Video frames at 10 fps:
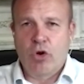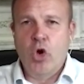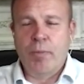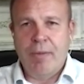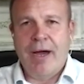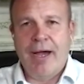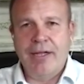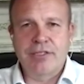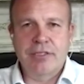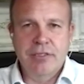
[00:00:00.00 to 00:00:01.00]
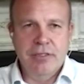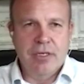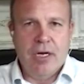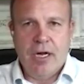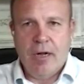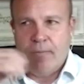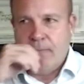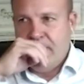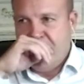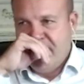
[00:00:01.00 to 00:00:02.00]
more open minds. Um,